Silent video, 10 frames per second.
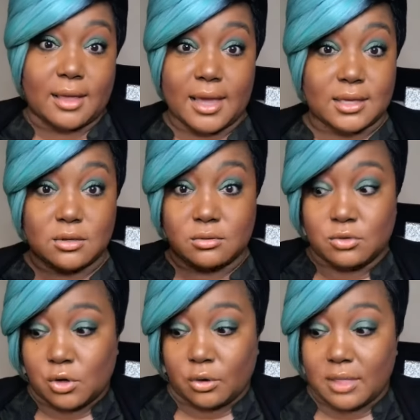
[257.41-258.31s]
like
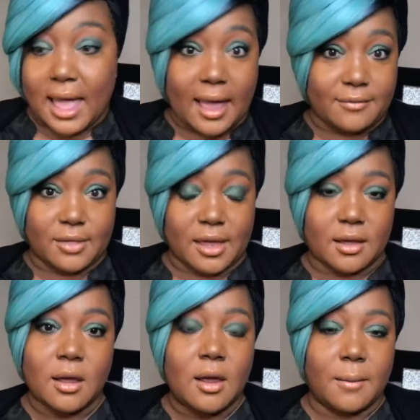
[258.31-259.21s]
you're live,
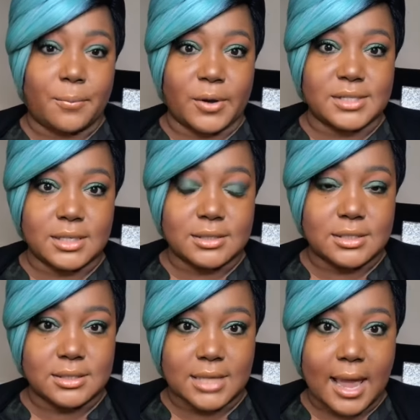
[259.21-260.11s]
like
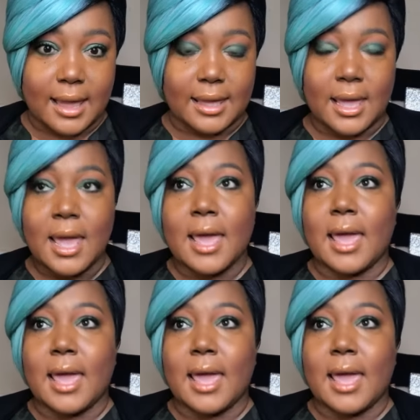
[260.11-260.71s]
present day,